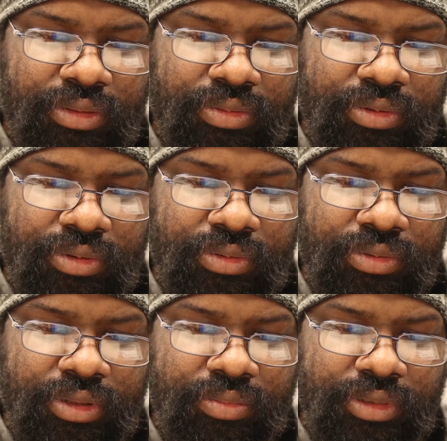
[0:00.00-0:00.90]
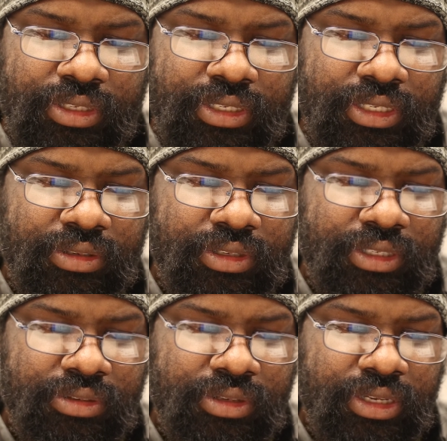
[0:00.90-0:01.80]
through the
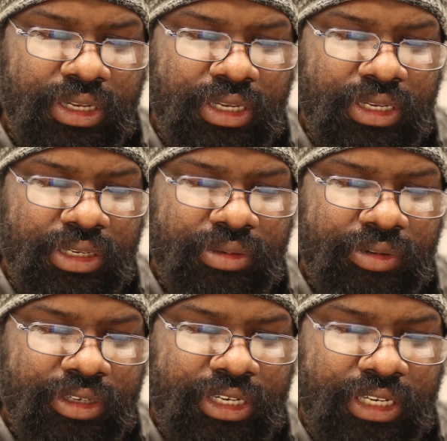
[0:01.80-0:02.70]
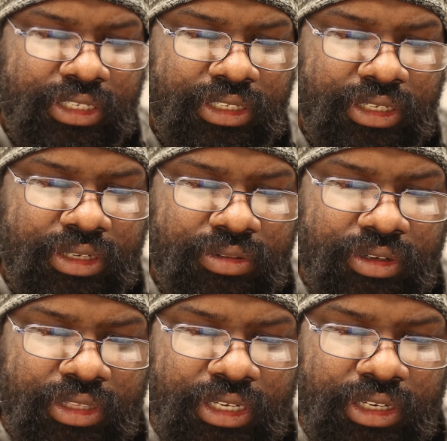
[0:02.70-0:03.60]
mysterious communication
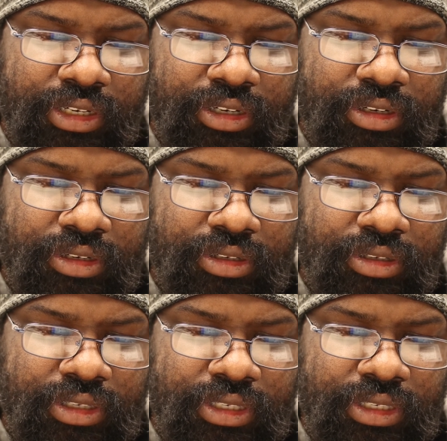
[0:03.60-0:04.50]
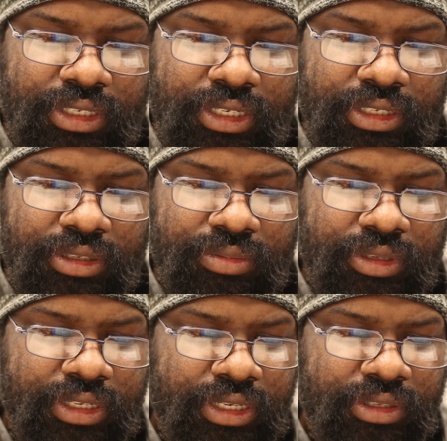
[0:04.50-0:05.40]
network they are in touch
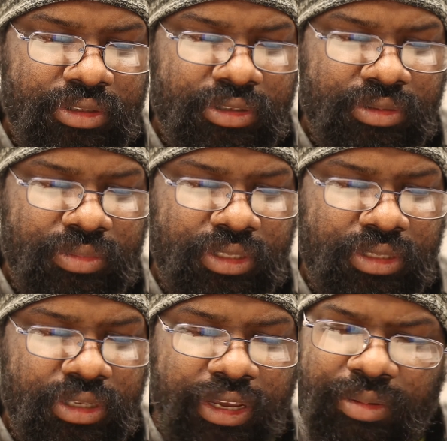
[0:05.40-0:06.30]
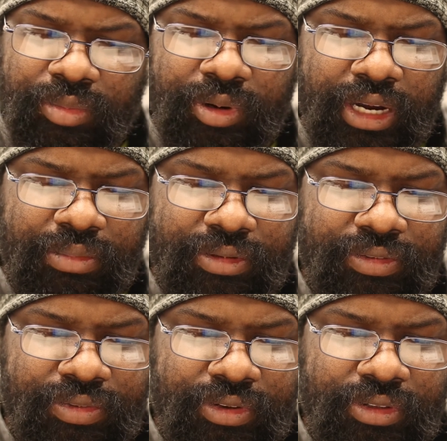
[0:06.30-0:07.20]
with other humans. Perhaps
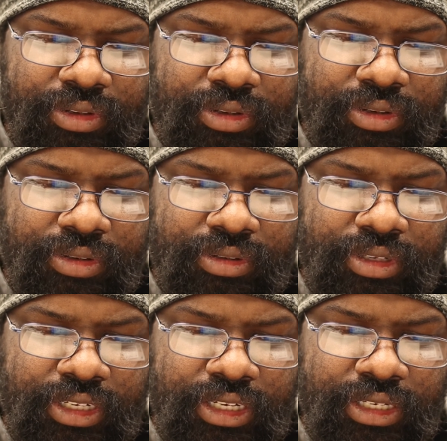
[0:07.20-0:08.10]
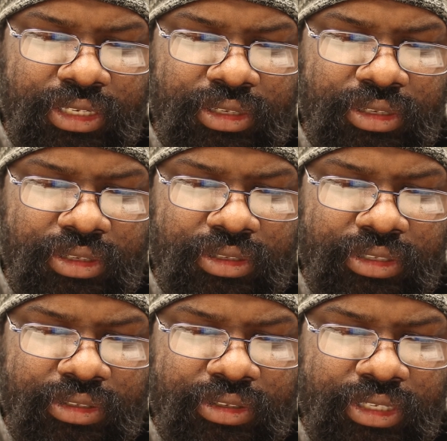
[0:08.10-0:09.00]
further study along
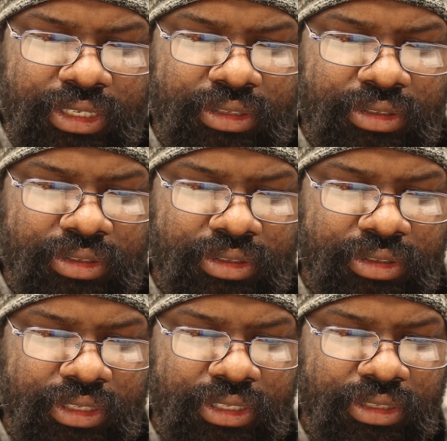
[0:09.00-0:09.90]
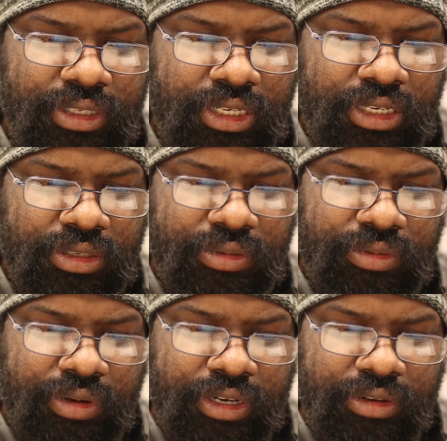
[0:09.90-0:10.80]
these lines could lead to
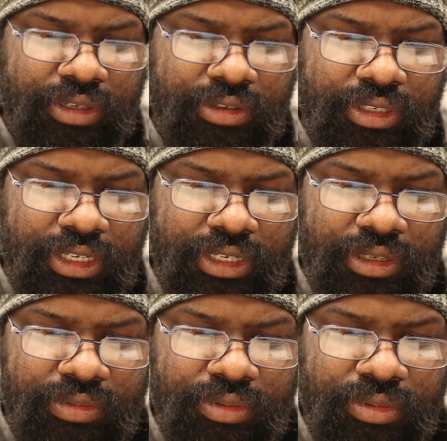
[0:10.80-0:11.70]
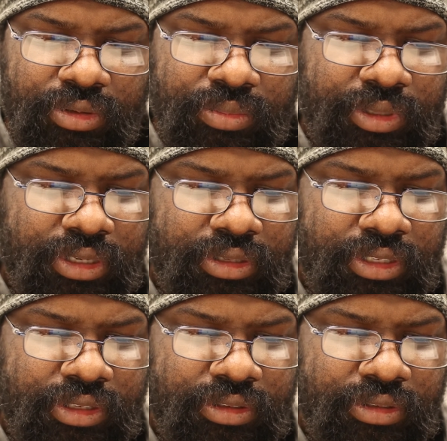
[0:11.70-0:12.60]
greater understanding of the world beyond
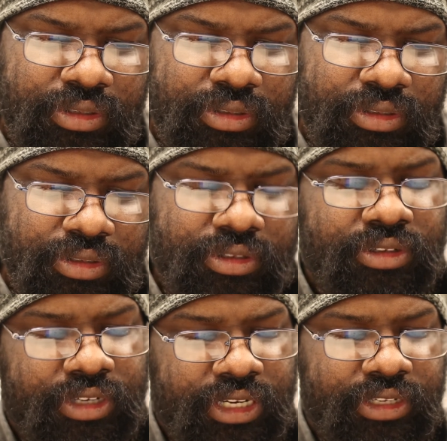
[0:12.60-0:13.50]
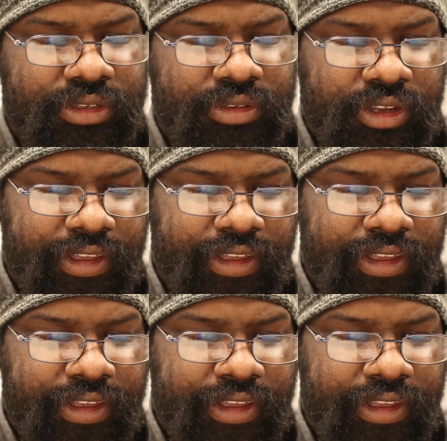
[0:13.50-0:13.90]
their island.